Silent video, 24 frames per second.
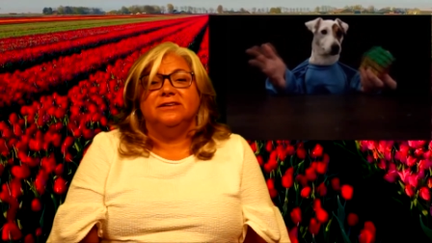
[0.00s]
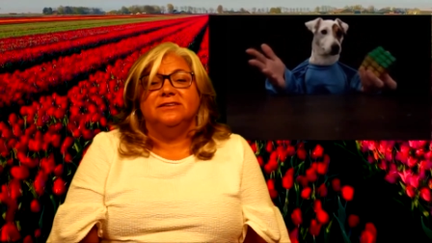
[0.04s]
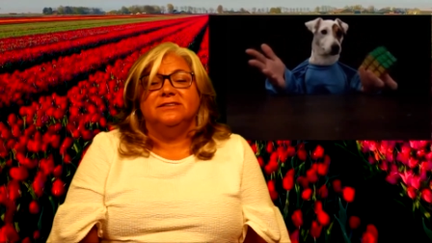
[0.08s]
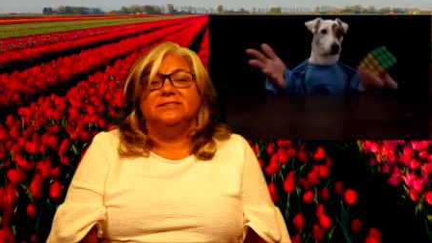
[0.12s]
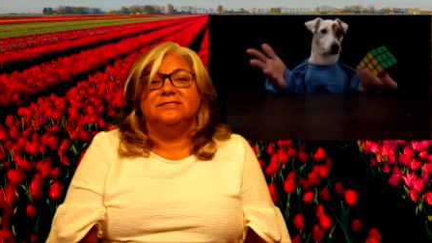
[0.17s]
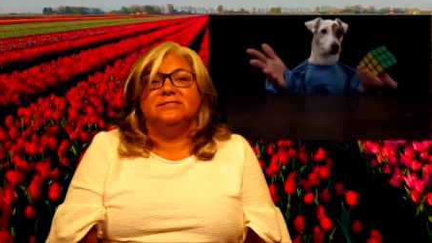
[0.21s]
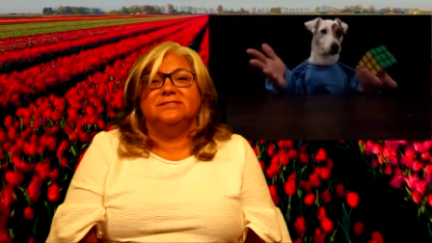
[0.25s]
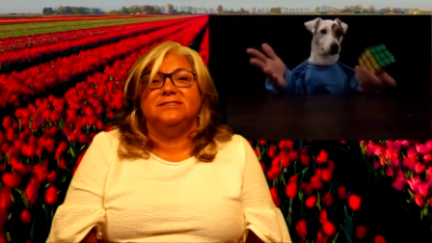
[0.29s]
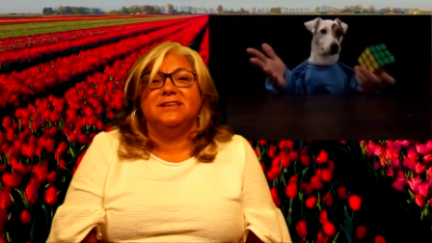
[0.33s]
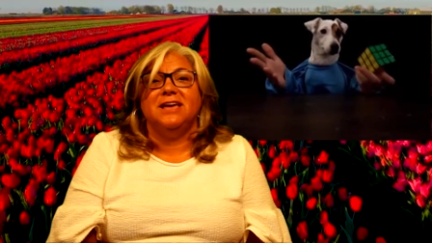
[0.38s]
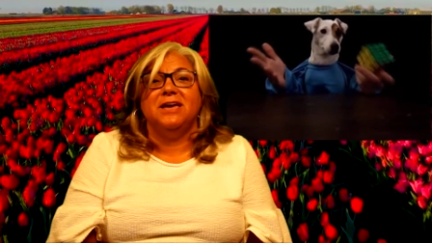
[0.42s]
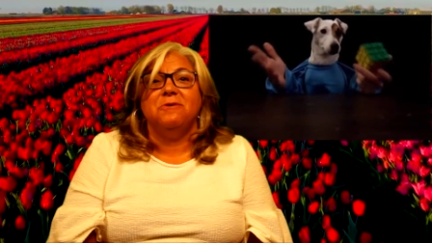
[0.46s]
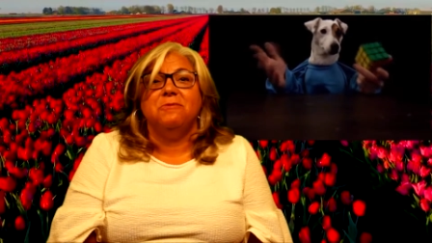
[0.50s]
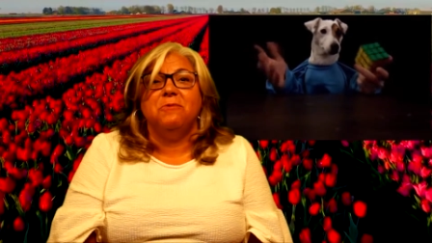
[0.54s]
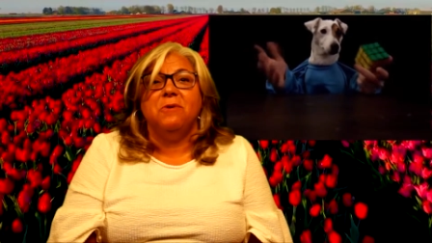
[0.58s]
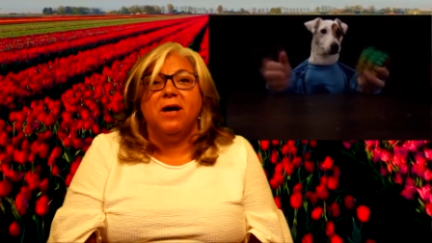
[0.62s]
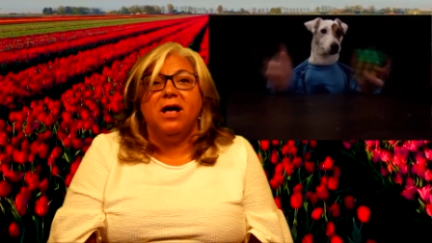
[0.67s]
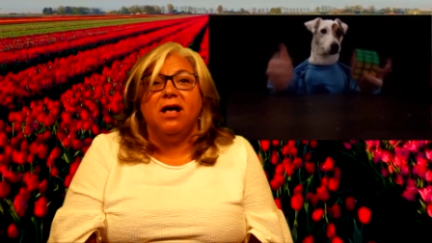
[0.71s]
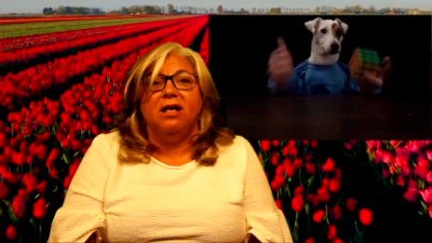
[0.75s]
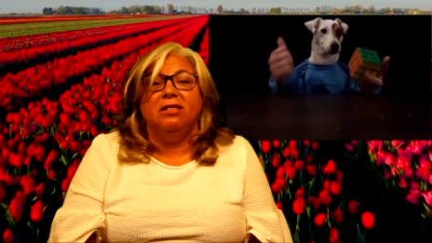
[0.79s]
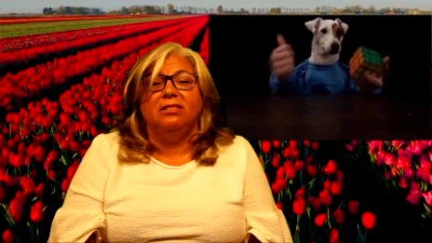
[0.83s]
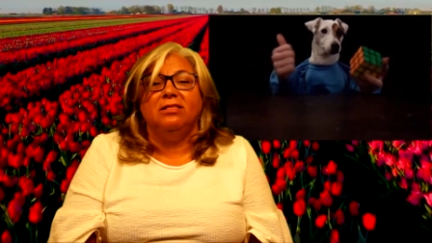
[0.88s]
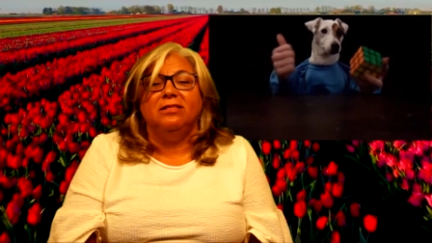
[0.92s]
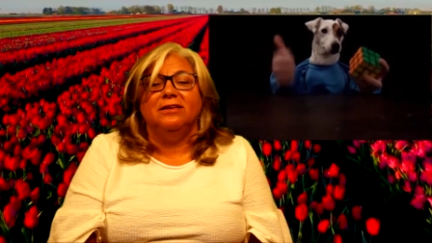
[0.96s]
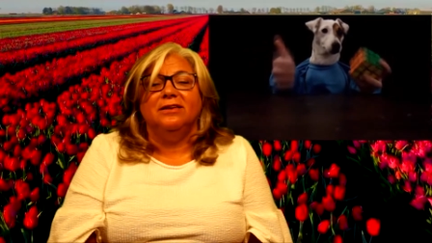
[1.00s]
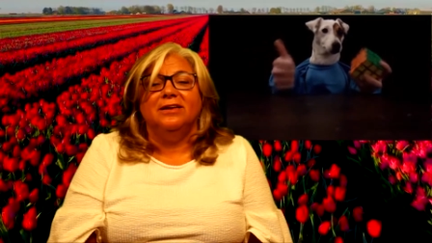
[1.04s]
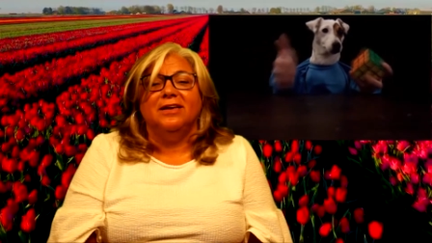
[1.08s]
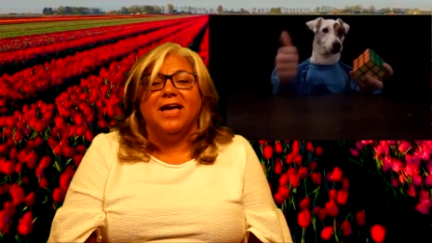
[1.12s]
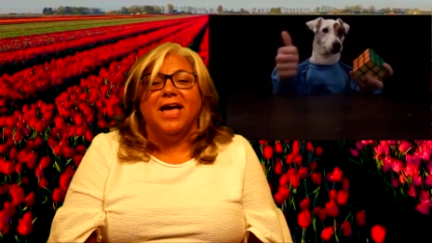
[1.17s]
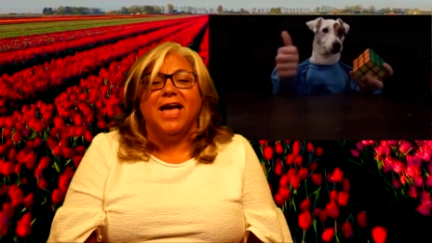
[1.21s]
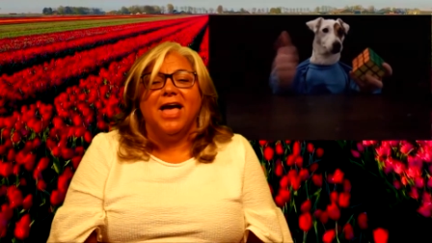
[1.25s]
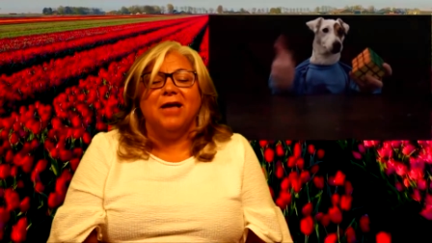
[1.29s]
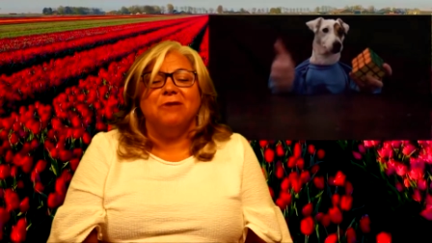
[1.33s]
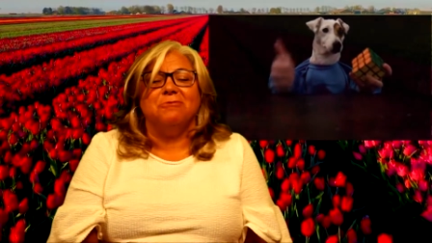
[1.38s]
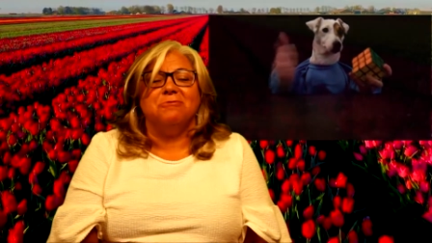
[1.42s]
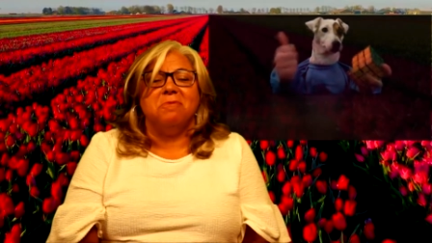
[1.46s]
Stay well,
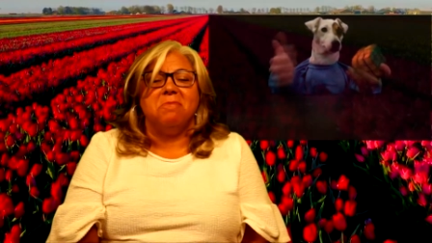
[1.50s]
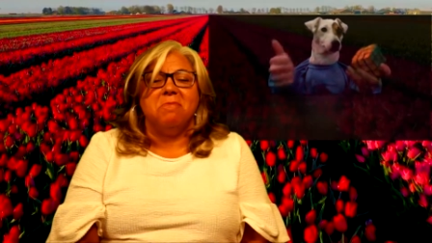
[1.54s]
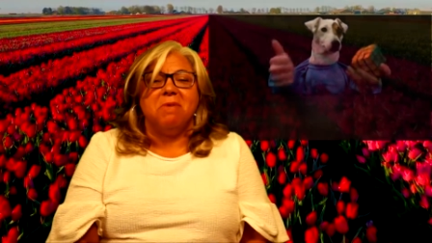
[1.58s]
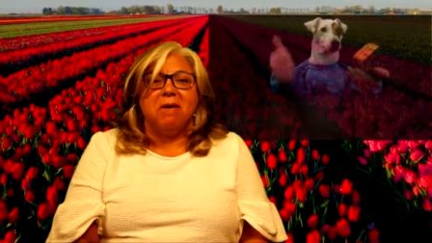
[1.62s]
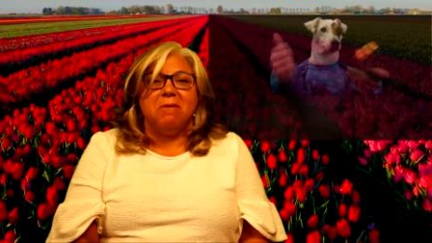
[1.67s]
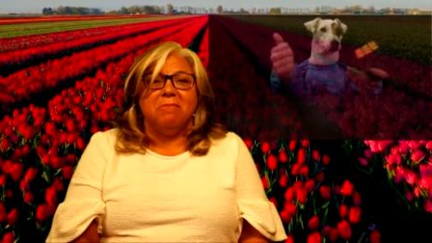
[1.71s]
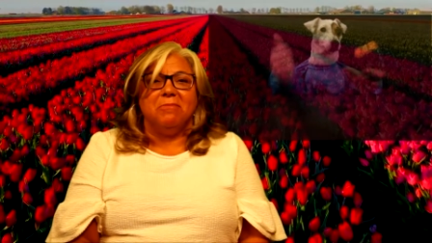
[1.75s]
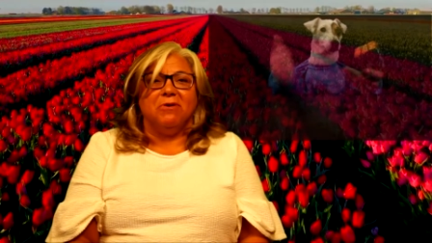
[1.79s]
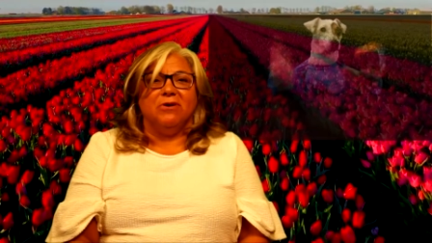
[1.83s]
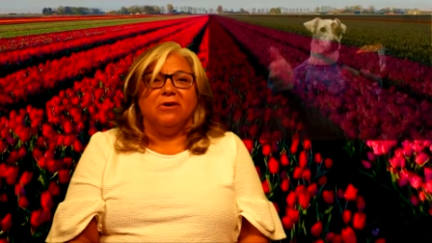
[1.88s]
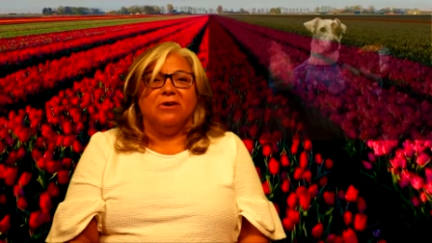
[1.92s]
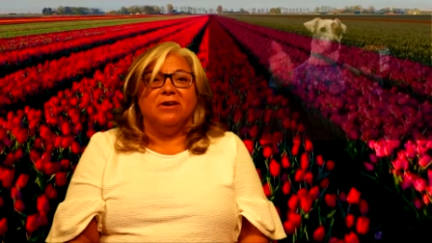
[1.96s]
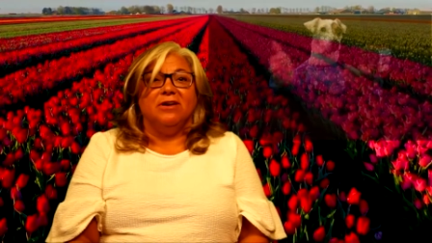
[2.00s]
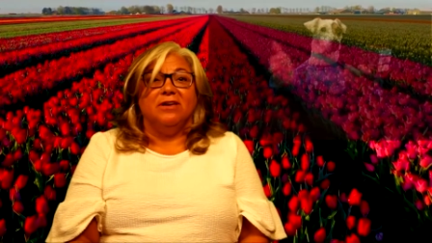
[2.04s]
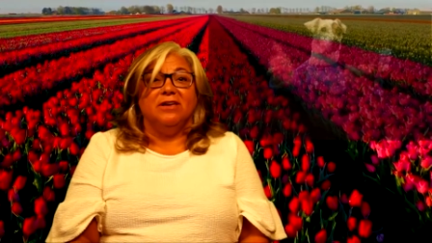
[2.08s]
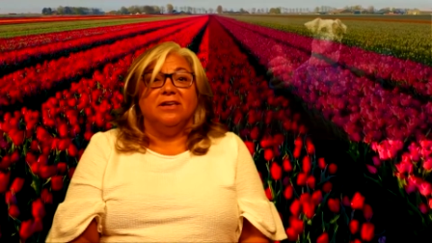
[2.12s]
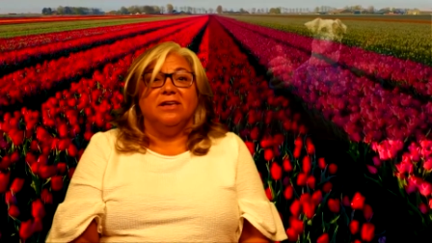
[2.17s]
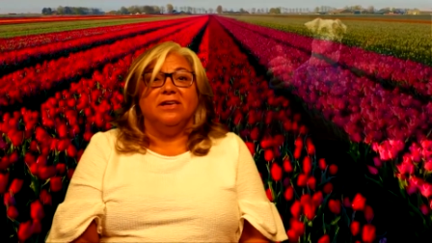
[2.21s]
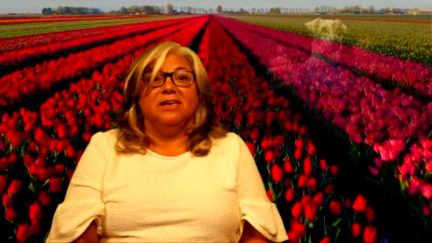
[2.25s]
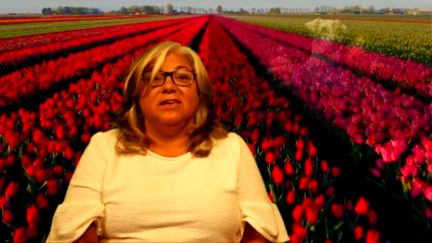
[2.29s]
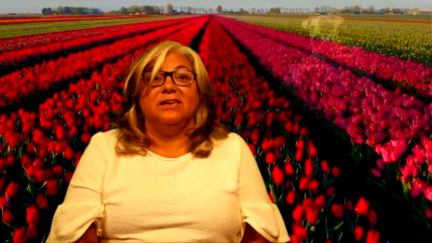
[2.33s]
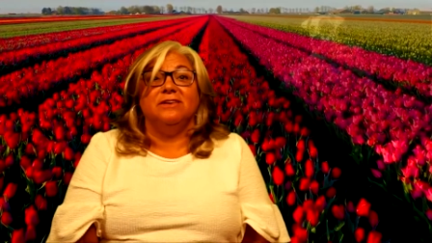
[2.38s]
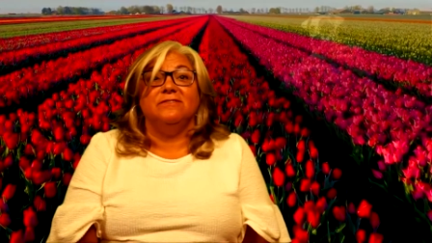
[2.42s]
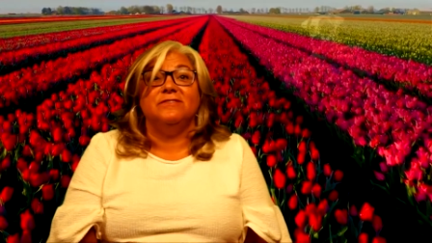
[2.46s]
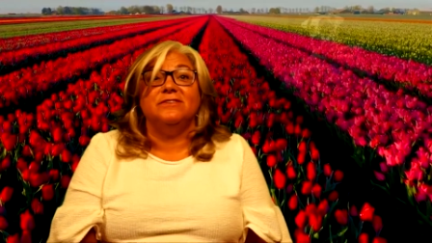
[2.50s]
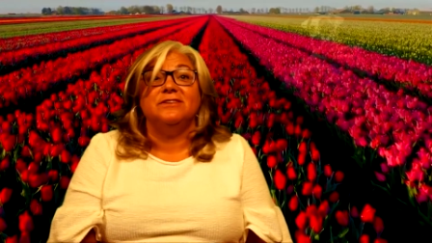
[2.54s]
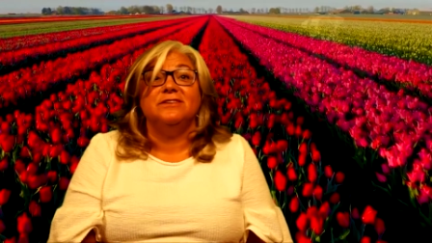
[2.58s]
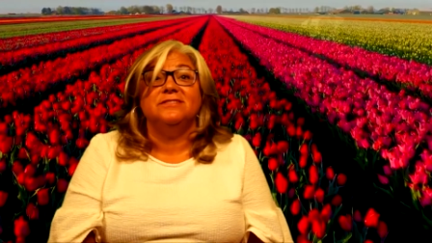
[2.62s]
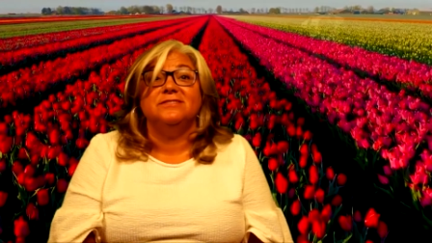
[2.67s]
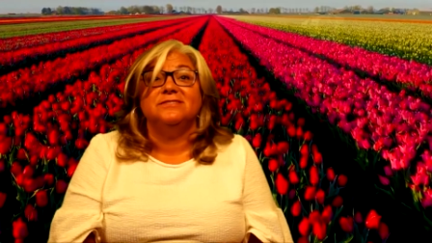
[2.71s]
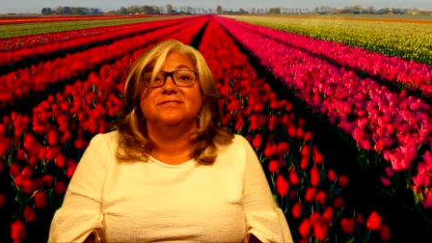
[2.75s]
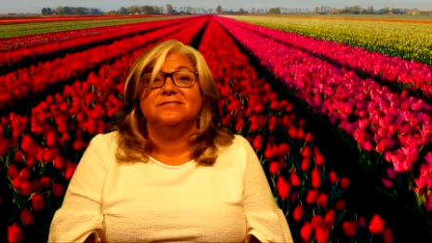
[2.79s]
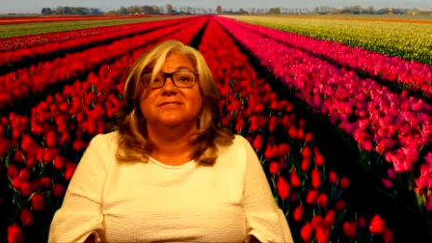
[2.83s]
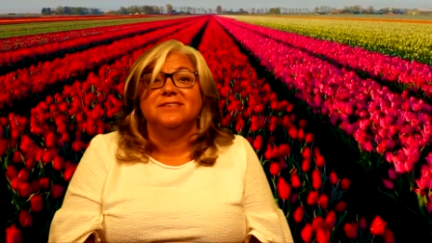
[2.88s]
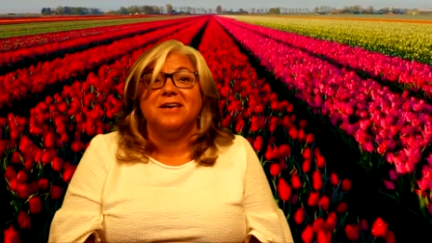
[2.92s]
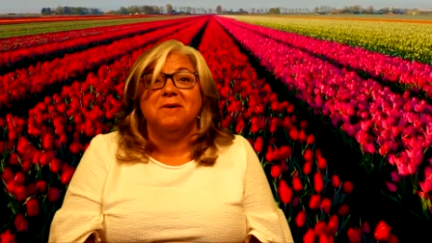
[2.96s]
and remember, even
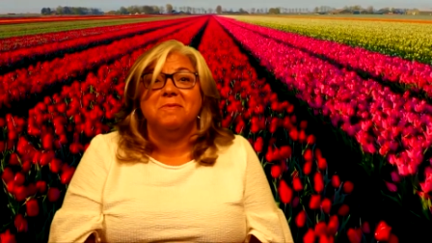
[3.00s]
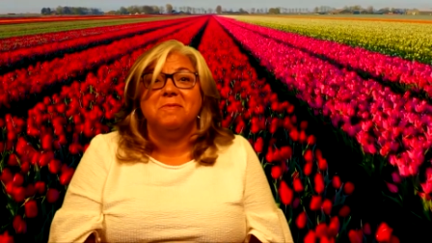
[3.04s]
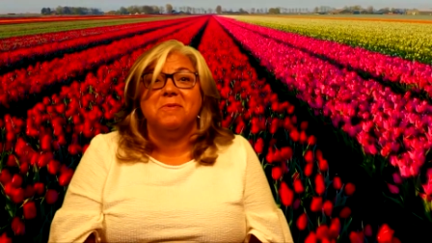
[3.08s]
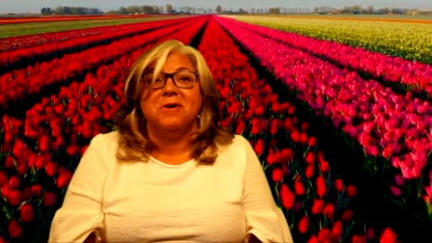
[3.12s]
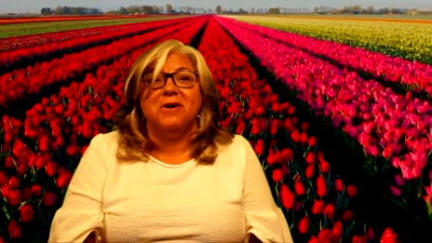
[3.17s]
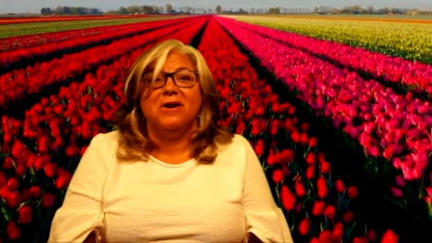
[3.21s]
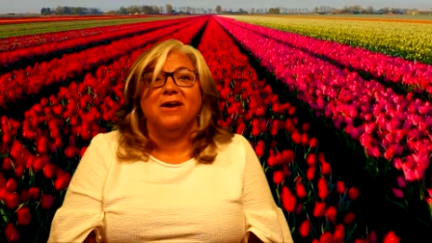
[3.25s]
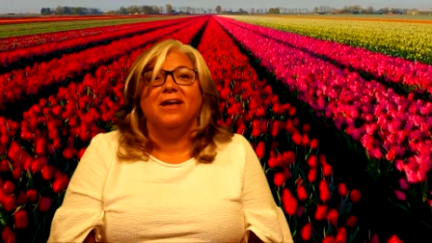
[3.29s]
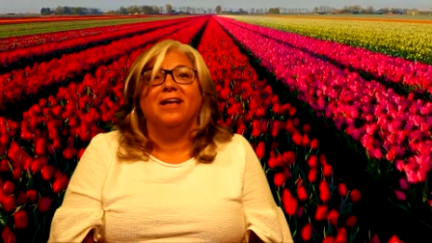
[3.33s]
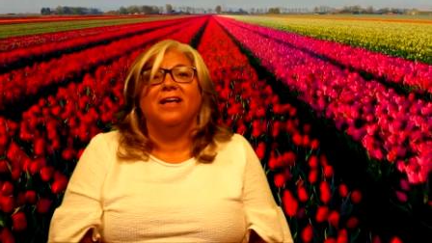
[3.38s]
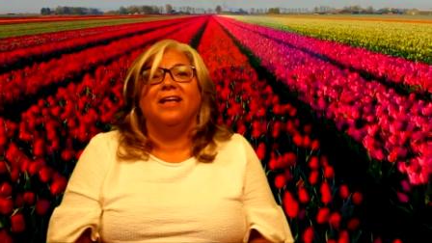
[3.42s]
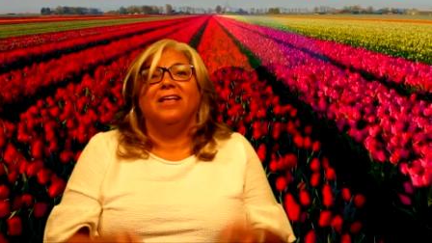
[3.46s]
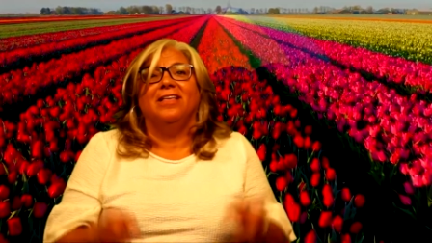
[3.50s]
in the summer,